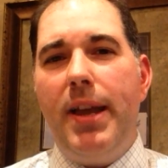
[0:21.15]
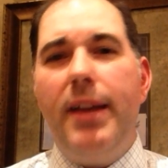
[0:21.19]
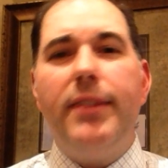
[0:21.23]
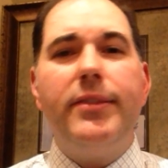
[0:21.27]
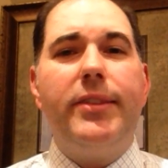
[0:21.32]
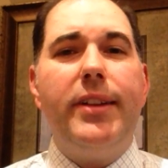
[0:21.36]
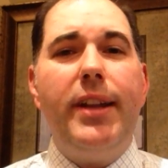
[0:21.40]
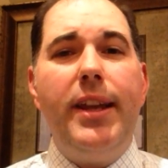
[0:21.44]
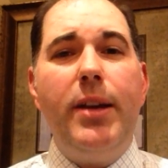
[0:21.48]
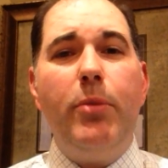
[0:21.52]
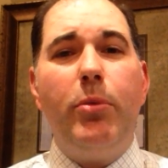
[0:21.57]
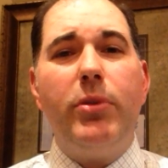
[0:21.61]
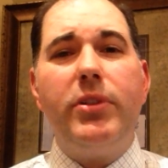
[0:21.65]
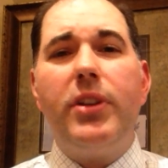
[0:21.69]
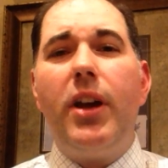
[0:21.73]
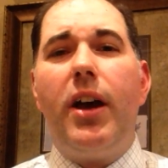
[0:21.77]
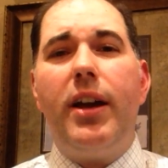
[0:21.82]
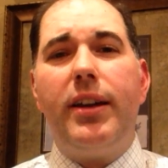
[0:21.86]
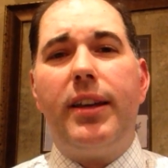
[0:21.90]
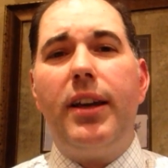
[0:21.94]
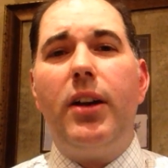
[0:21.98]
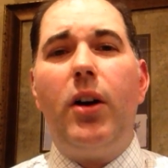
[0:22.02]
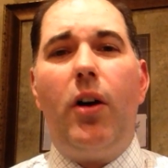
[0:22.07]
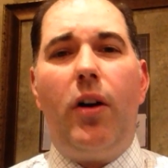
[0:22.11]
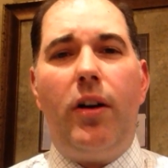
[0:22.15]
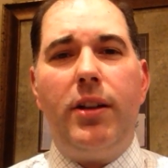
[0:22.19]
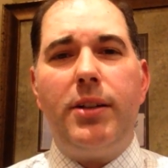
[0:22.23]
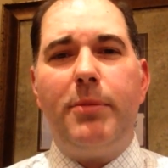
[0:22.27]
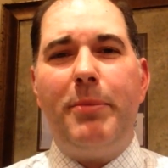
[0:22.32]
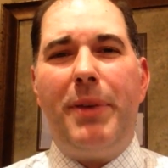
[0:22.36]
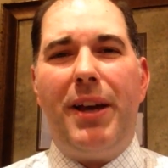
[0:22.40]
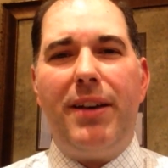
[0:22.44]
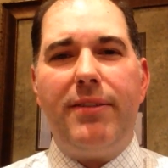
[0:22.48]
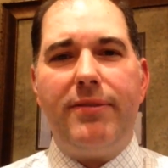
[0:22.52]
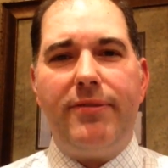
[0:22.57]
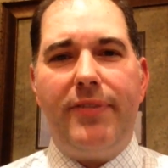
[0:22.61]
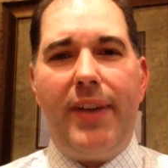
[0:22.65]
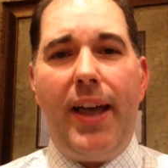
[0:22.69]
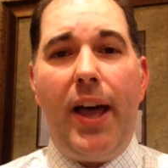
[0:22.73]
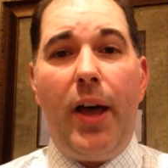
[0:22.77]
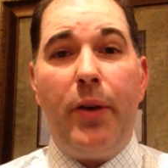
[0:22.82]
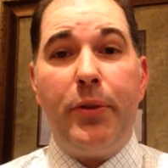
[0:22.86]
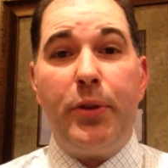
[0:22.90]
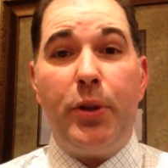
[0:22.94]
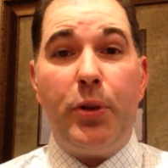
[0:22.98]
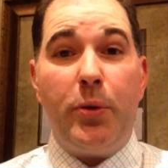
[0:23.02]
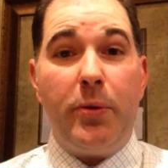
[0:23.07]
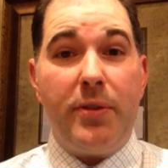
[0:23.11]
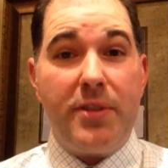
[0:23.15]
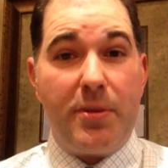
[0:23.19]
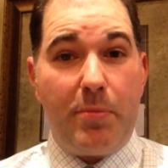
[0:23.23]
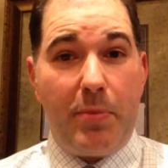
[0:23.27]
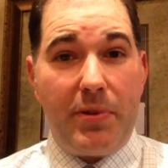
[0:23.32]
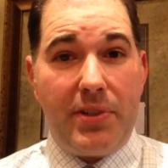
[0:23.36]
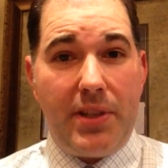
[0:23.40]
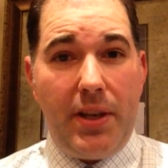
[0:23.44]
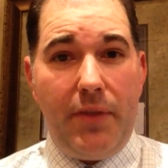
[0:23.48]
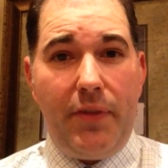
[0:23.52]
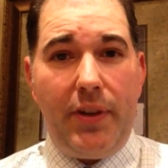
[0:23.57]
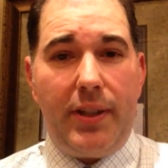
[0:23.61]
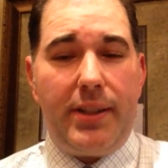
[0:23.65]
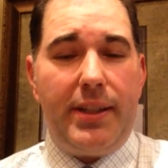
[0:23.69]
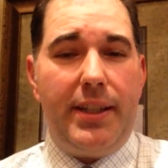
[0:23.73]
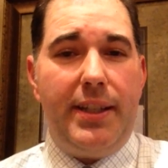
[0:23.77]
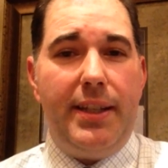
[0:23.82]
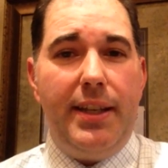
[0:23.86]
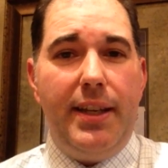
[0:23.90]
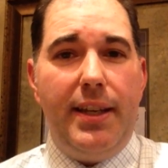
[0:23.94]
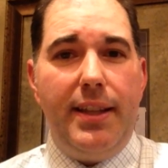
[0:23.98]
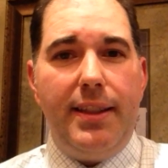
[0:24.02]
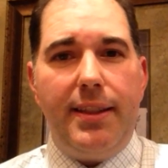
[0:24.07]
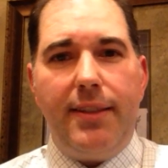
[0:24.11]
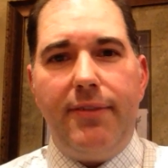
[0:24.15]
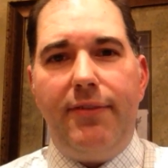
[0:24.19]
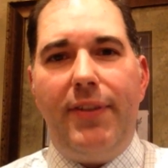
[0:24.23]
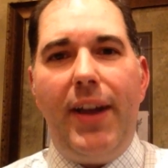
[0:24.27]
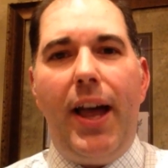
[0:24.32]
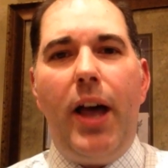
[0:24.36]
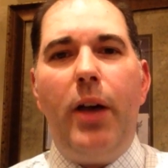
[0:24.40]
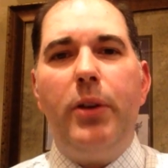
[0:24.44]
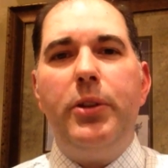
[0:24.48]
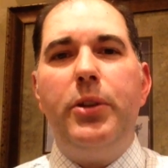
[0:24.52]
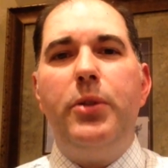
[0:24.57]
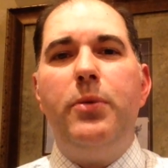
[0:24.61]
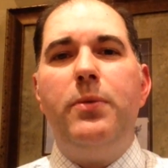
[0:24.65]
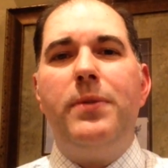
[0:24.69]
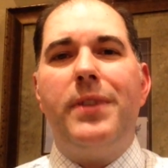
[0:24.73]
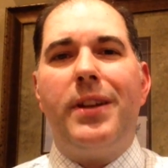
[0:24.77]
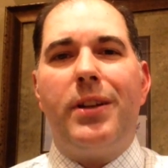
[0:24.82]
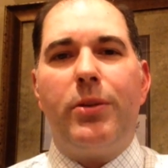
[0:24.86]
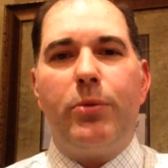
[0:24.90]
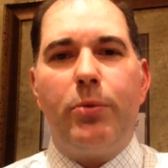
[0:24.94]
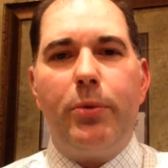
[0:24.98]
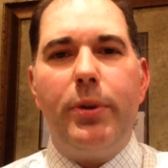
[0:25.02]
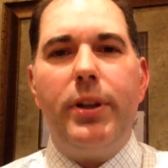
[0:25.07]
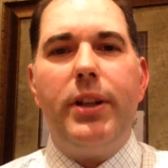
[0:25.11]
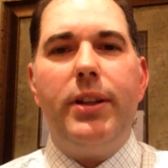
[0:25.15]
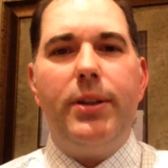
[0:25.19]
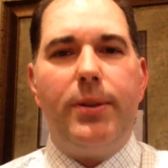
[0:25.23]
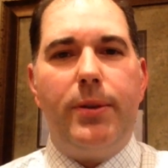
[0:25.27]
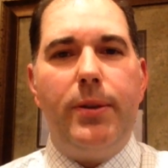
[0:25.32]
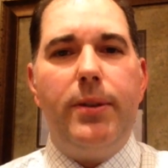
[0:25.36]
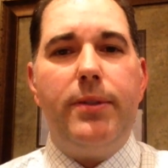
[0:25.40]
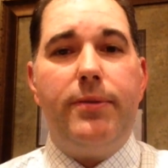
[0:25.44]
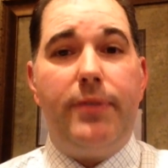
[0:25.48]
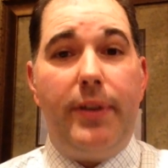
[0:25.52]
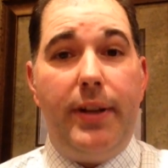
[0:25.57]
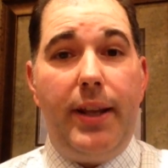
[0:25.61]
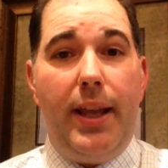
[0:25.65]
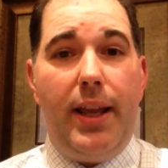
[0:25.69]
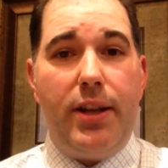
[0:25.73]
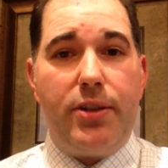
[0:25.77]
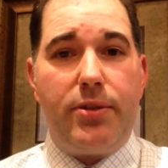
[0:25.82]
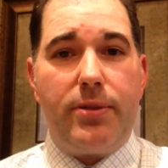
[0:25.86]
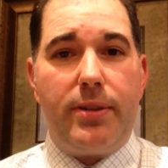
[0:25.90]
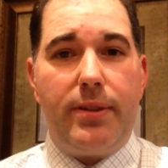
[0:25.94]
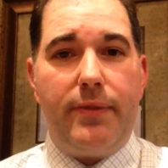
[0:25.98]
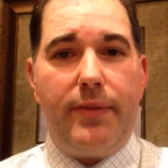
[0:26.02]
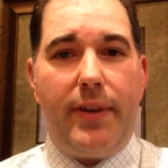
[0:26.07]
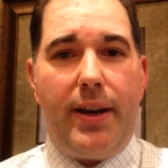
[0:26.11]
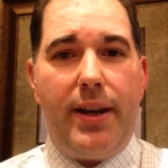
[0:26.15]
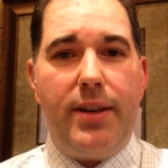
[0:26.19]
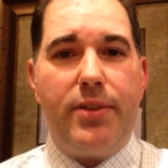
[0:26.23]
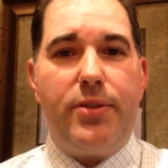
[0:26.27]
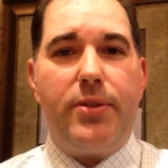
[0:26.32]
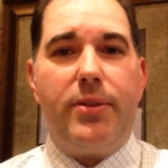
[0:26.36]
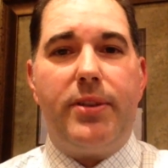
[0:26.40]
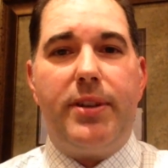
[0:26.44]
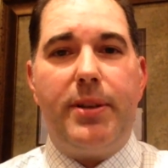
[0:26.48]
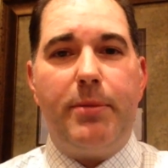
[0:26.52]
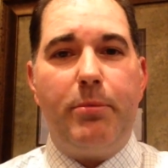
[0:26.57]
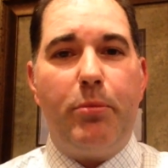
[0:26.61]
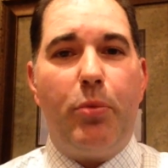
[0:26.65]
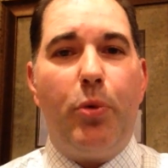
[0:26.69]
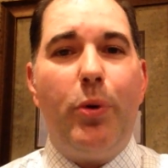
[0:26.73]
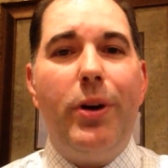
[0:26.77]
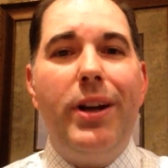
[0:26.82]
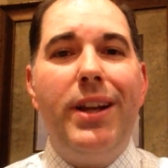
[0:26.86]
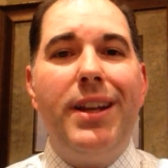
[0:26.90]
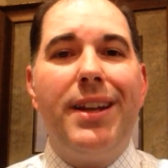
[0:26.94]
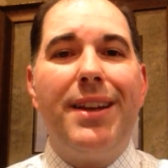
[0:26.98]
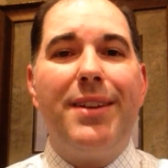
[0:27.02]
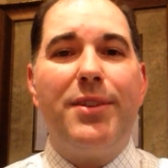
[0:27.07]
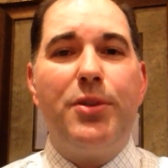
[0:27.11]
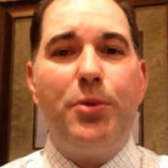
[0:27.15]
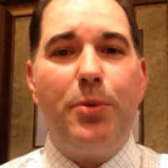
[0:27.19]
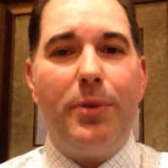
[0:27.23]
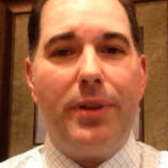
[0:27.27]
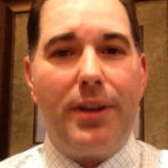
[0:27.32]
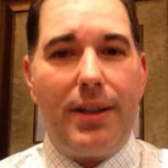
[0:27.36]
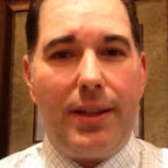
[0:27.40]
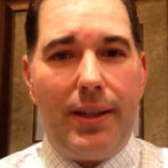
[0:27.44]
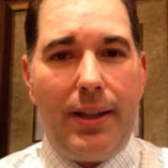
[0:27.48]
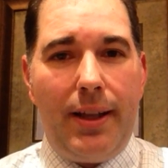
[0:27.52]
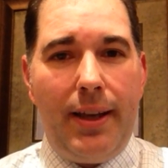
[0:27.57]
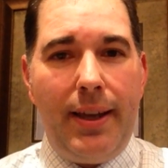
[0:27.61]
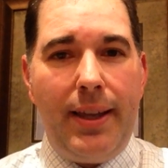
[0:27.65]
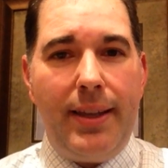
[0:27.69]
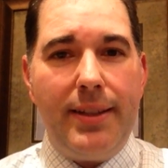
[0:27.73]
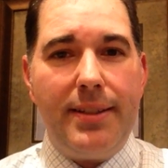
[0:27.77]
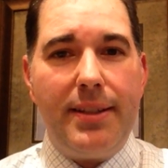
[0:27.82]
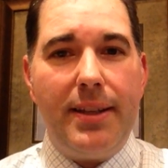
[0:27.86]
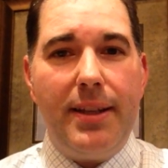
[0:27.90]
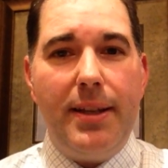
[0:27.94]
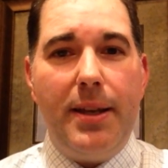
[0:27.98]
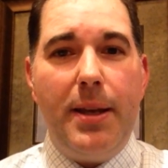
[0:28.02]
Today we're talking all about value, and specifically the value that a really good financial advisor can bring to a client